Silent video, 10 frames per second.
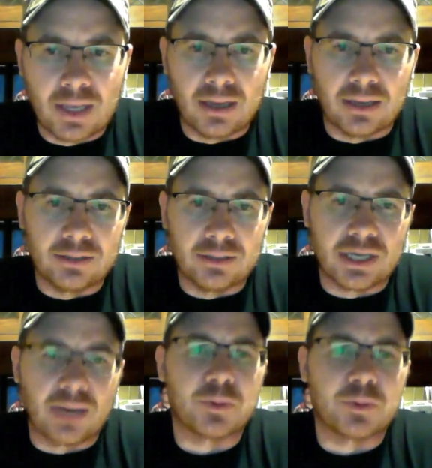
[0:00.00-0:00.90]
there's a
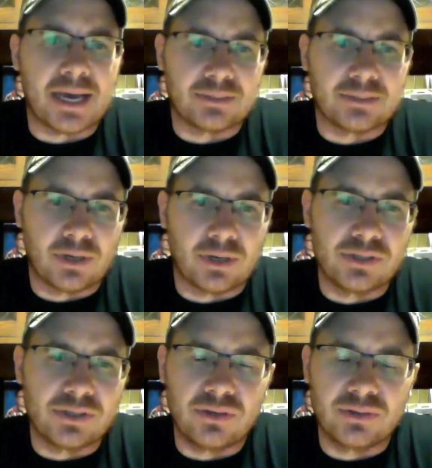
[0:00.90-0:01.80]
couple spots where I'll
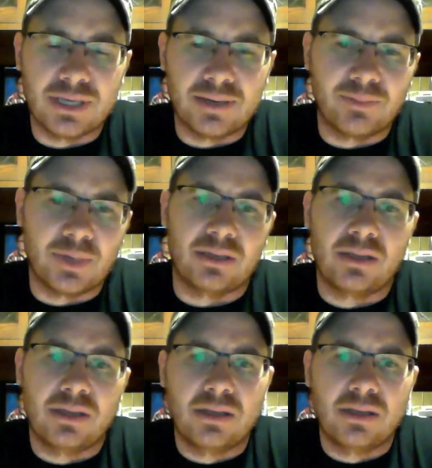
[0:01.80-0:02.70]
use a Q-tip, but
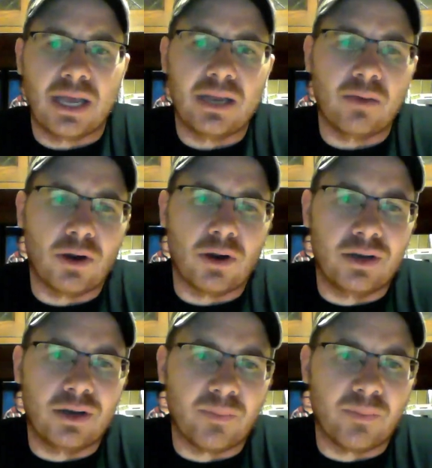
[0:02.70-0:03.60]
anywhere
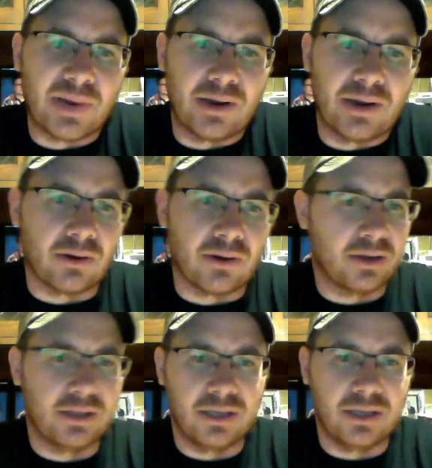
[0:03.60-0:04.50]
near the bearing or
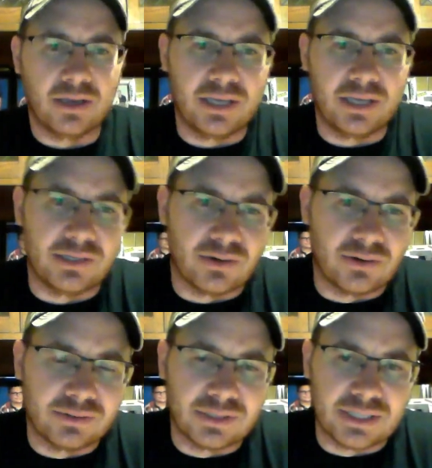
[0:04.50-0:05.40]
on the
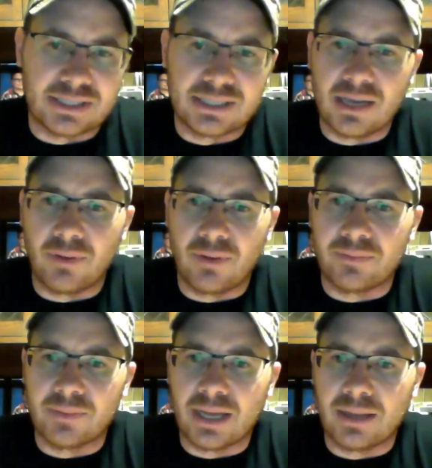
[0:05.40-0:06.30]
internals, I stay away
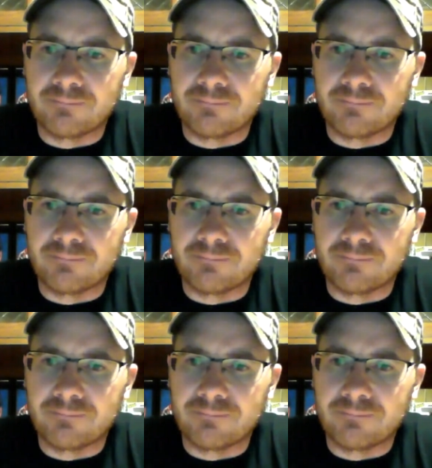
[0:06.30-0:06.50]
from that.